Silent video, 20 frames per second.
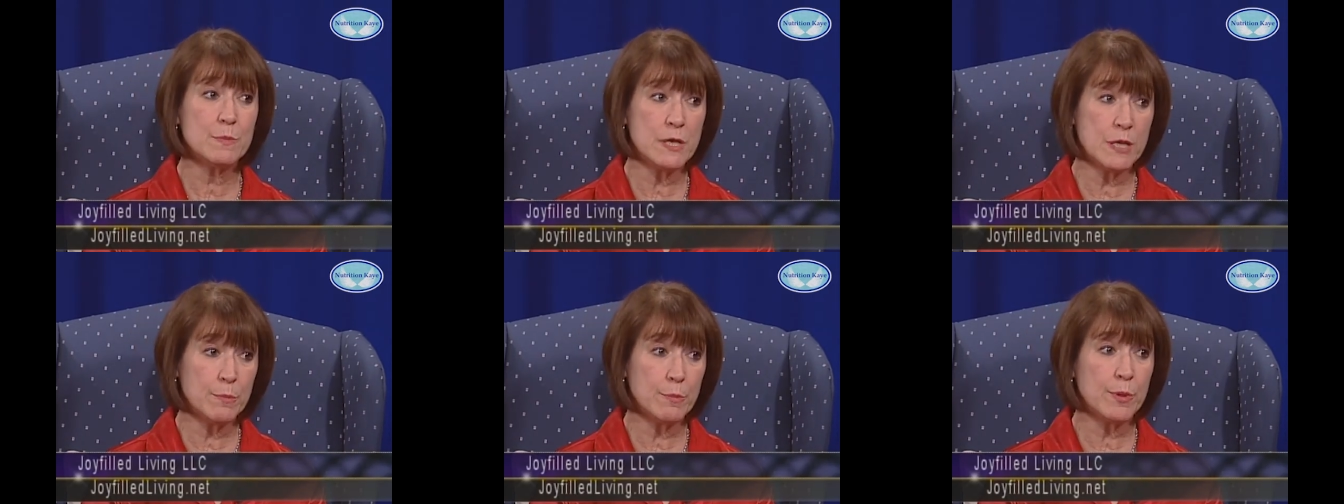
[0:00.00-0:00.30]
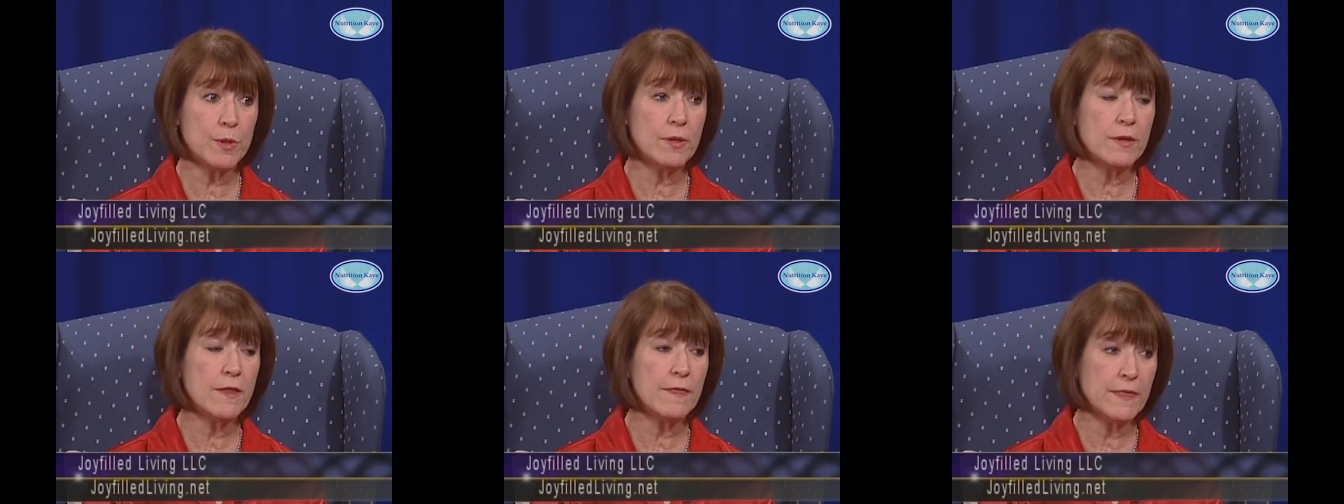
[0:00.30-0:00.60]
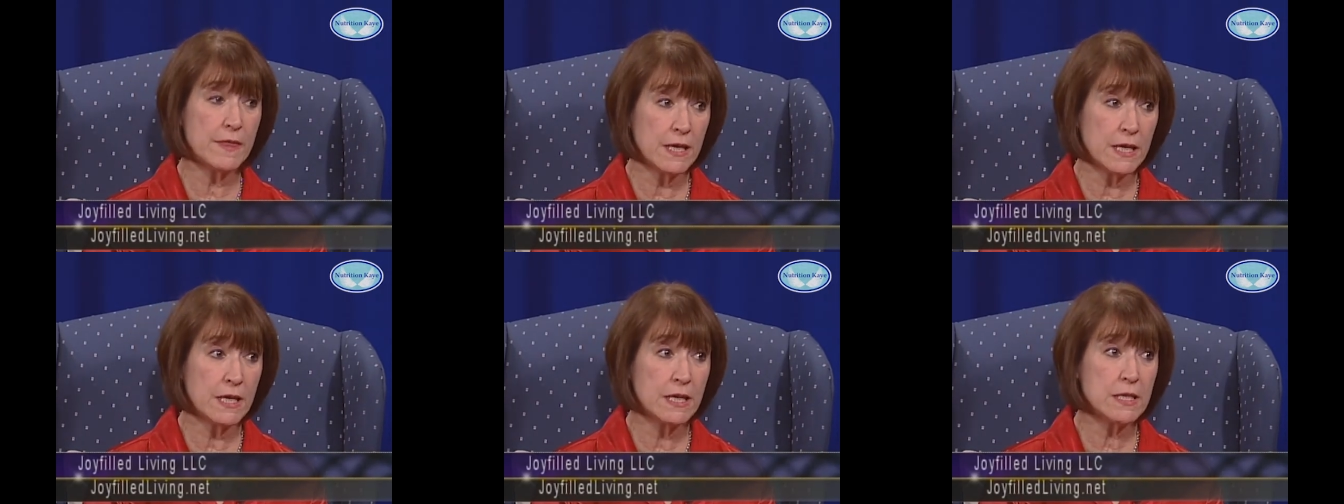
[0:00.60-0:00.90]
people
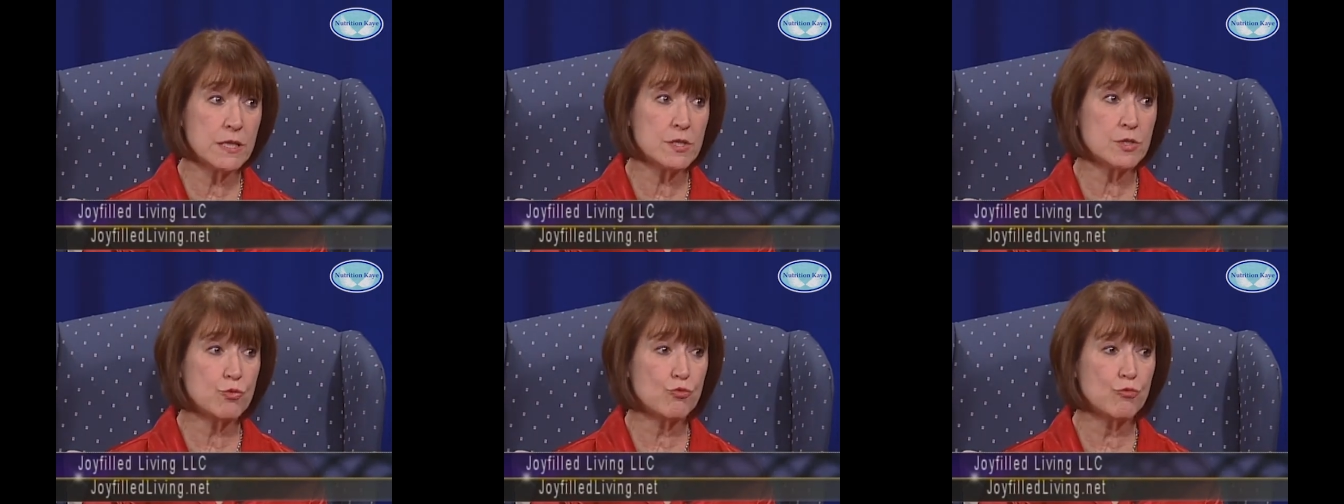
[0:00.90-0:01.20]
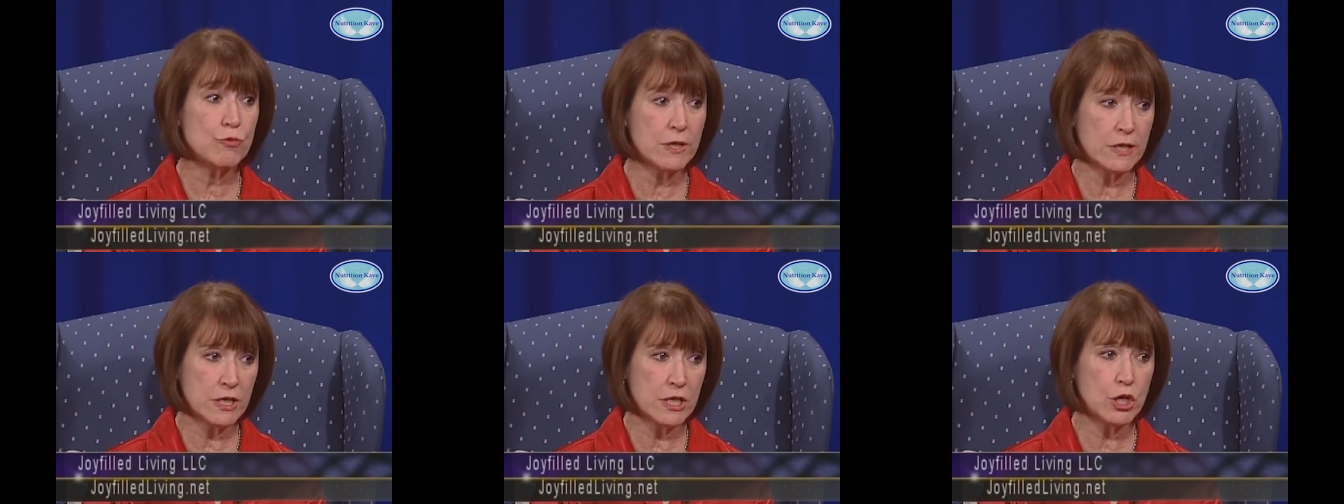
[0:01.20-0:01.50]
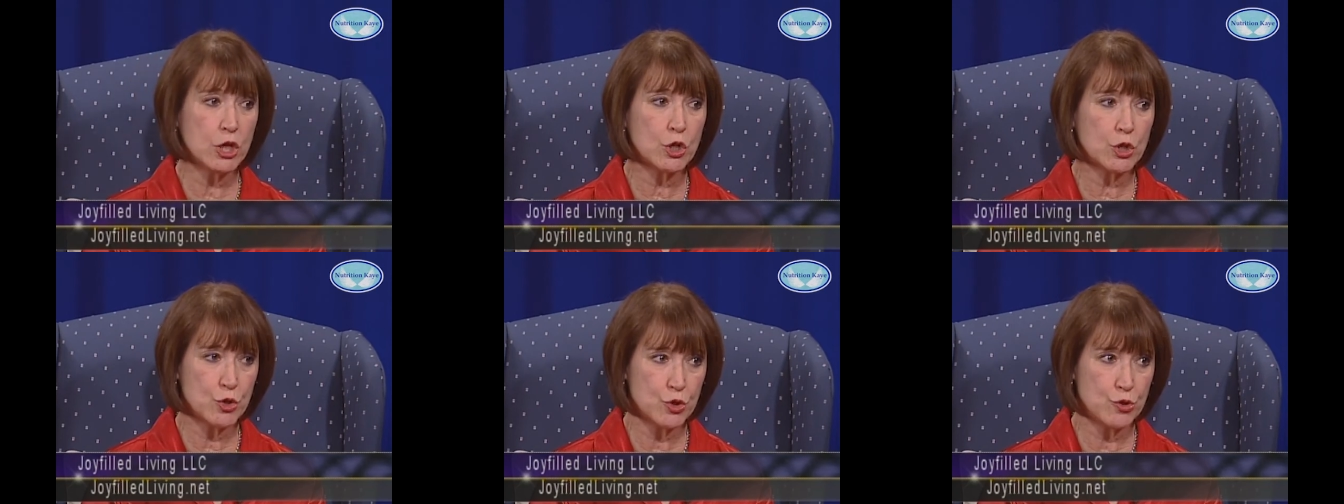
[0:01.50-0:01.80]
and things really
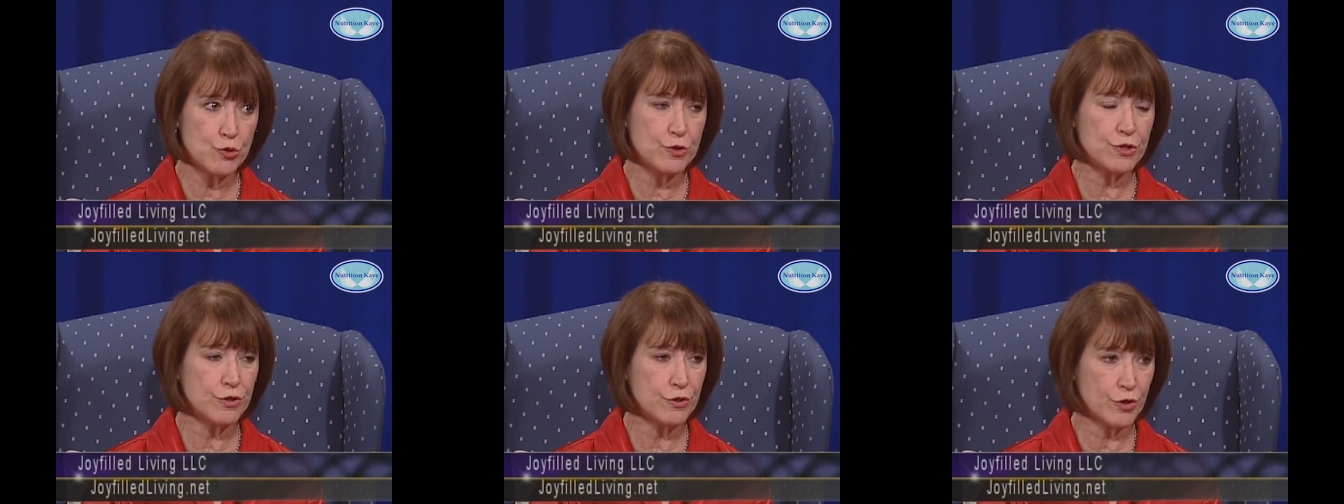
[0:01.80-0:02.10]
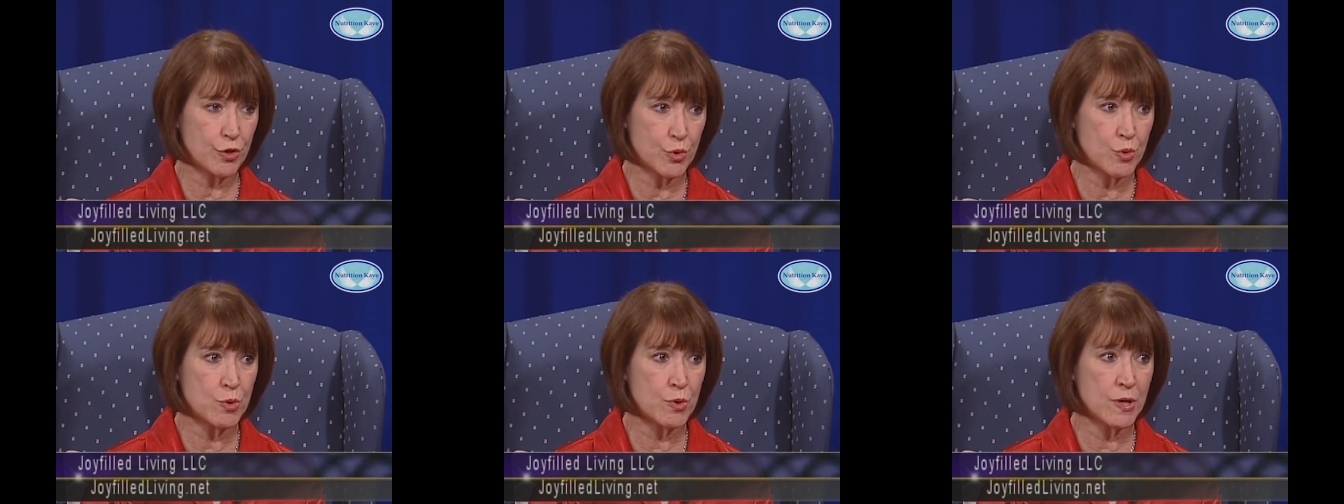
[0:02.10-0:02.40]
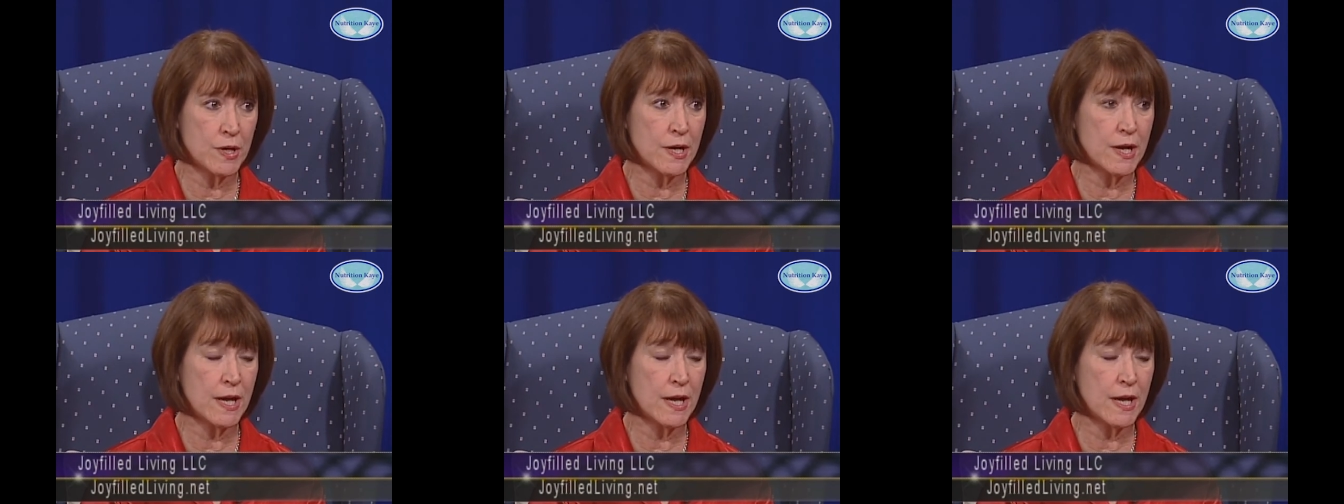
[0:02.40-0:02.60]
hurt you to the core